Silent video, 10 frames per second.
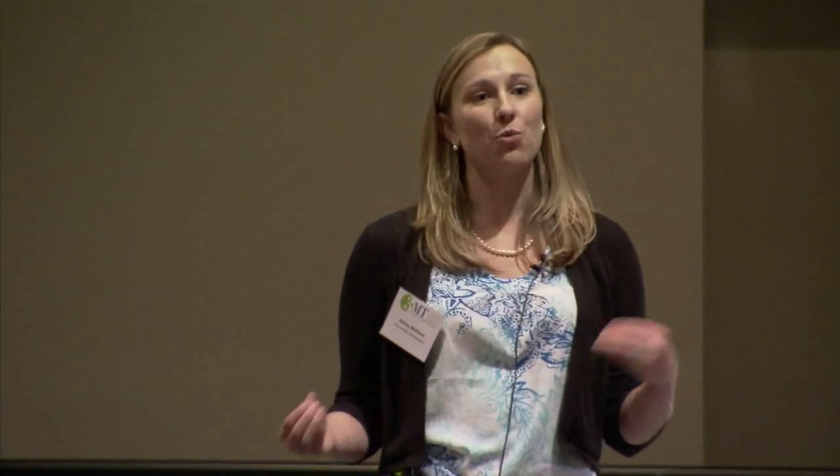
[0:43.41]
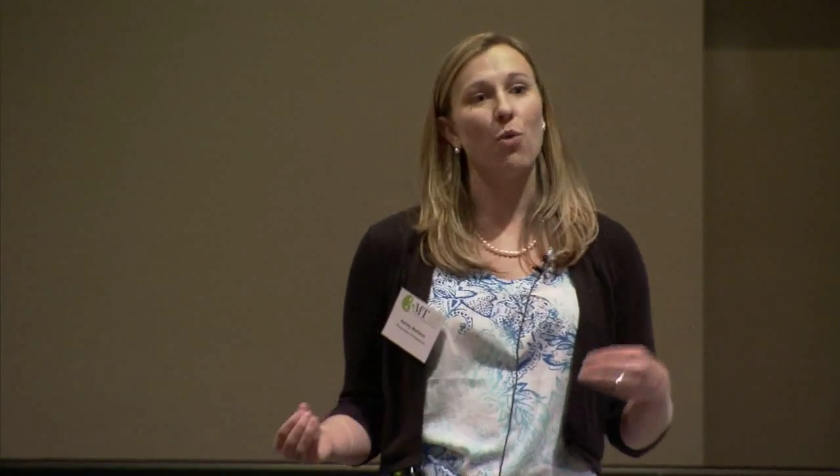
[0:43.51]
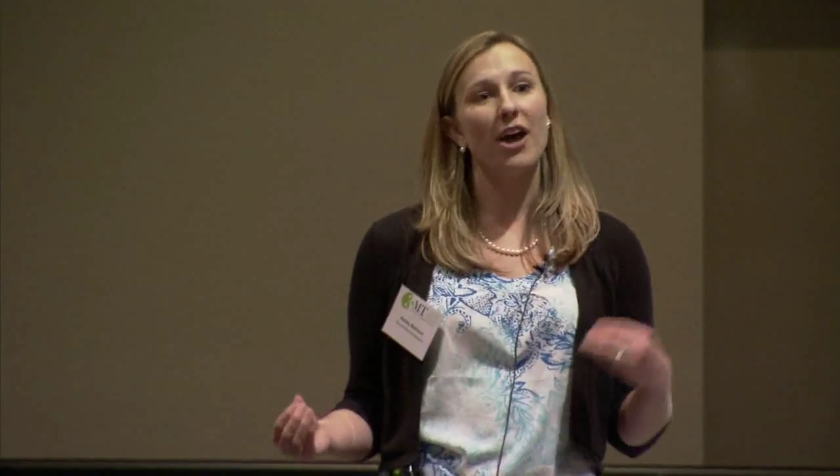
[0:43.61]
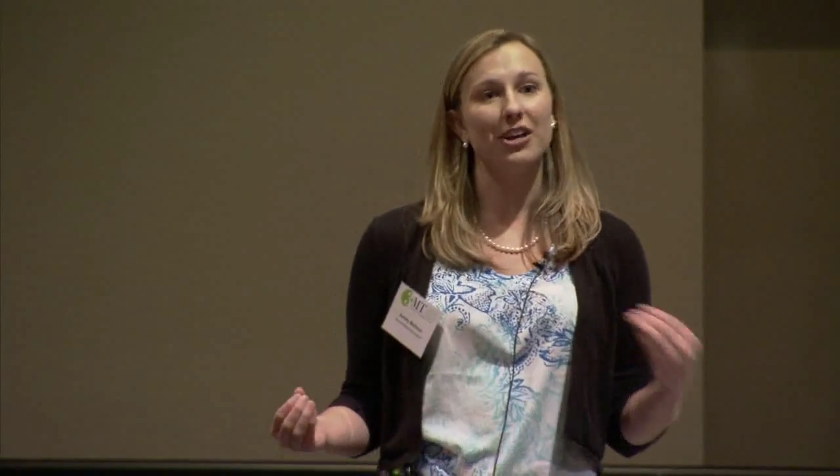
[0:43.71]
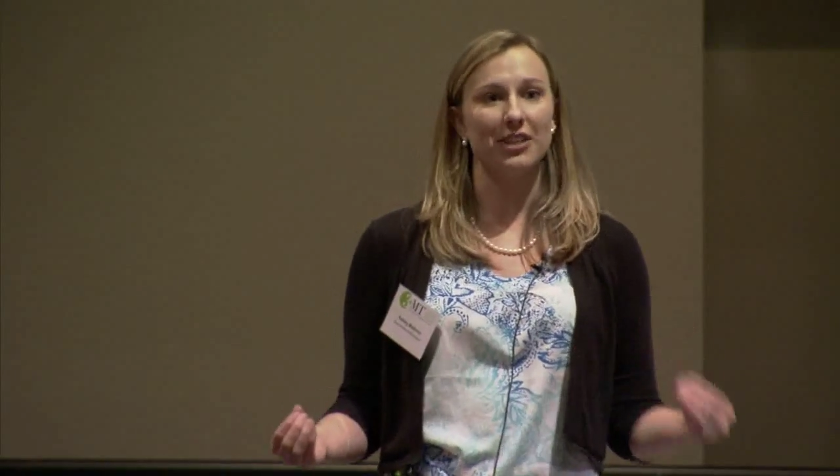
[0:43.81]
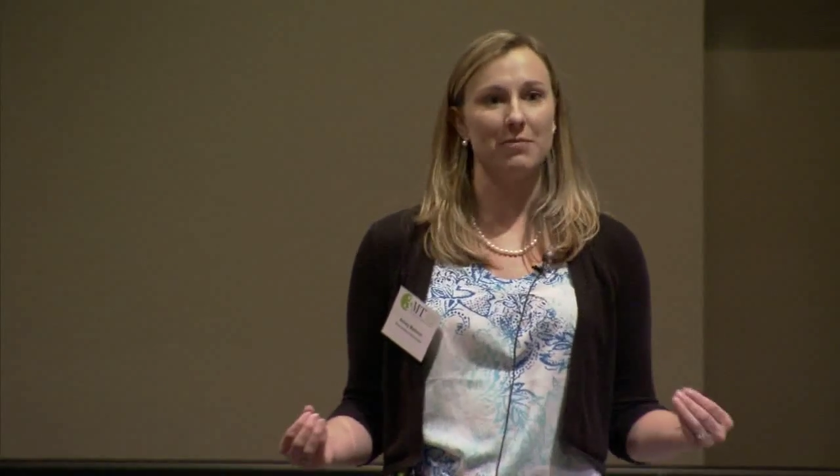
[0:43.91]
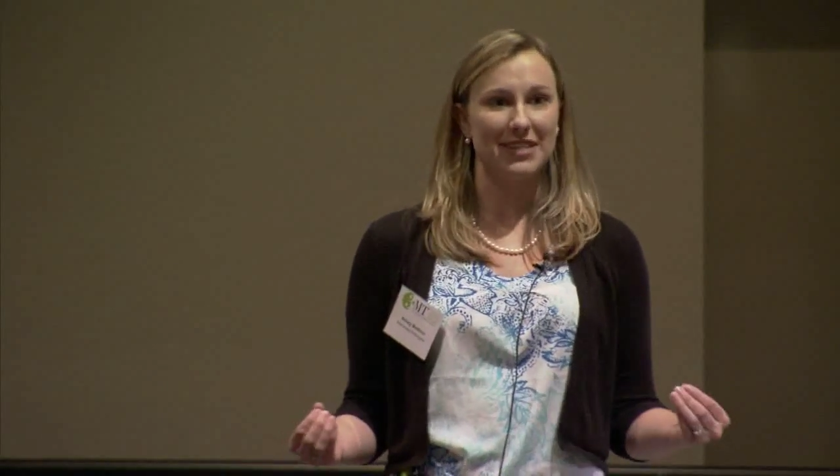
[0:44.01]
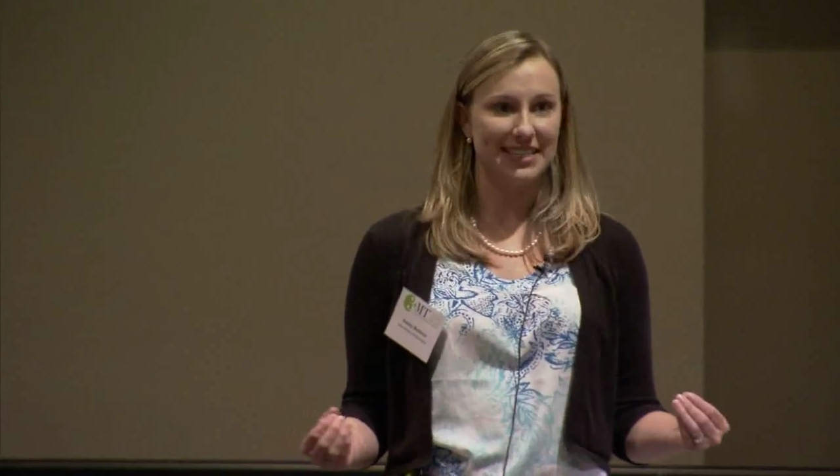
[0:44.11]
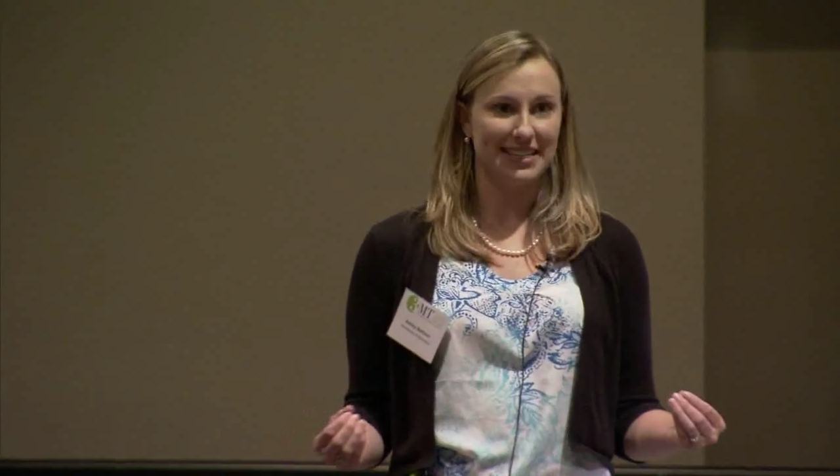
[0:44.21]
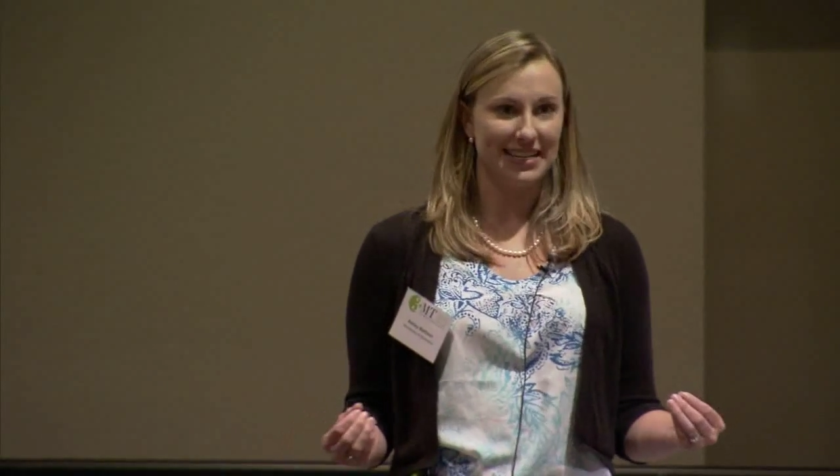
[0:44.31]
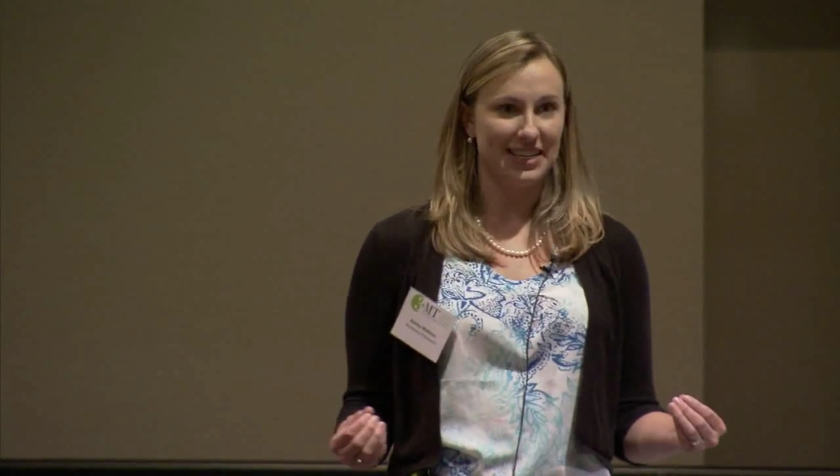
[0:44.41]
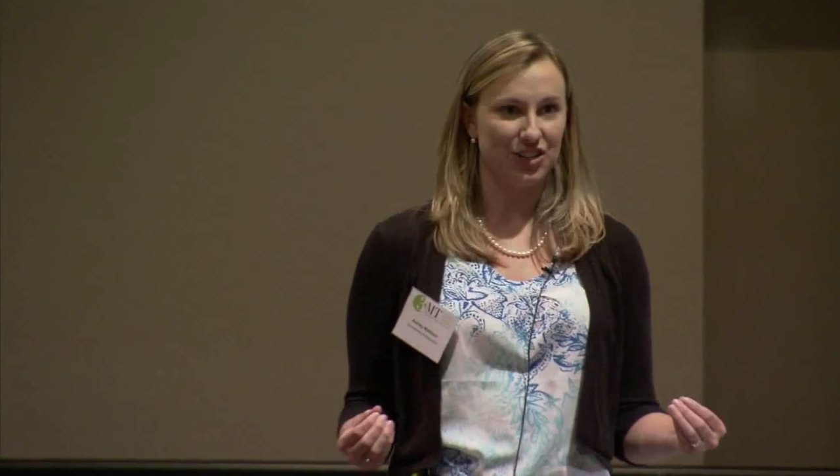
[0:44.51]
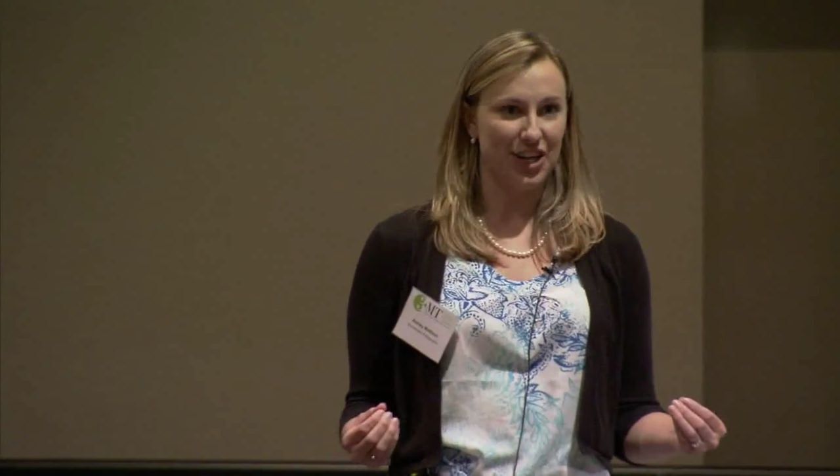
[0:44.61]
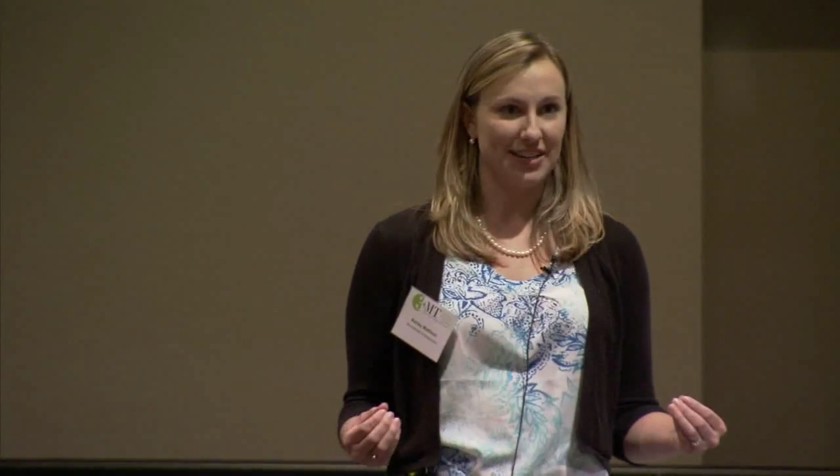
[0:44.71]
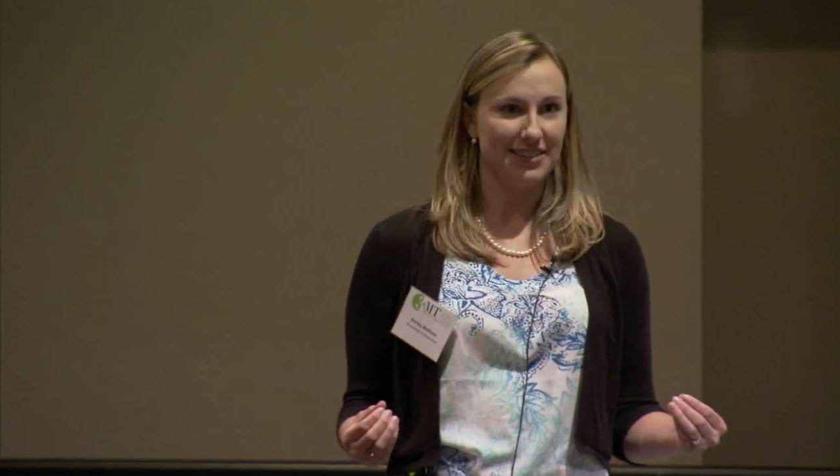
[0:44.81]
water-limited
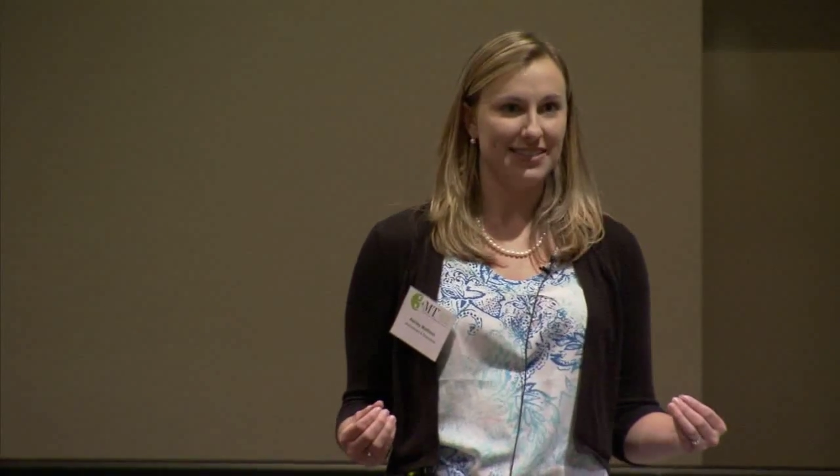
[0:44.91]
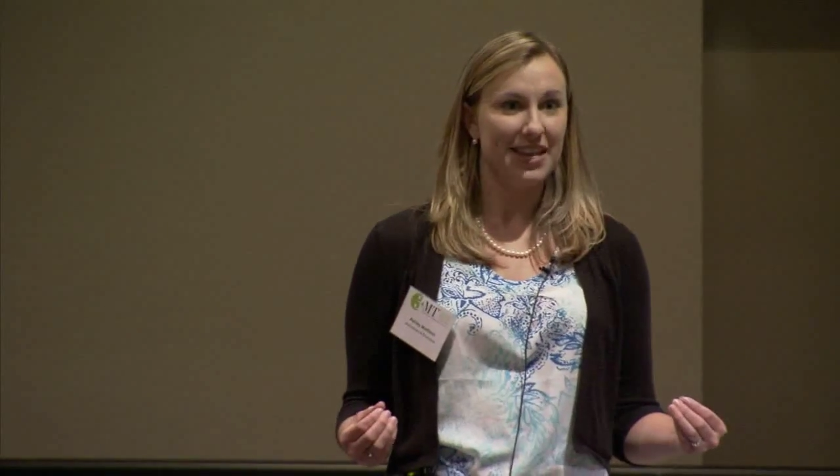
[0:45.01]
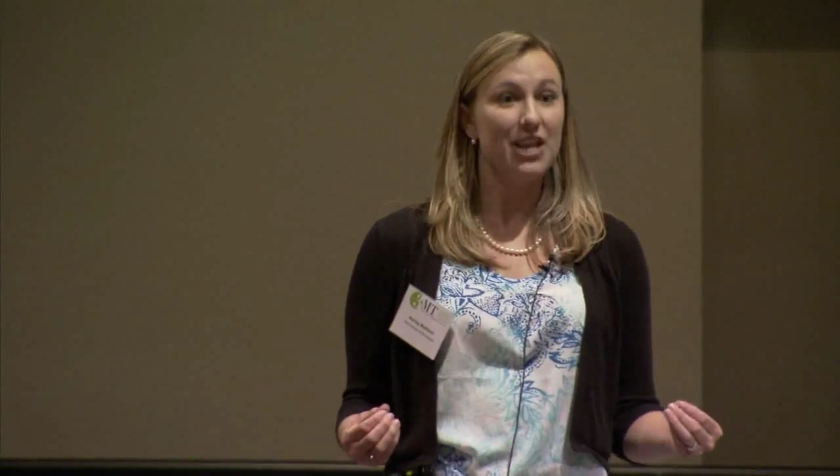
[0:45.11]
conditions.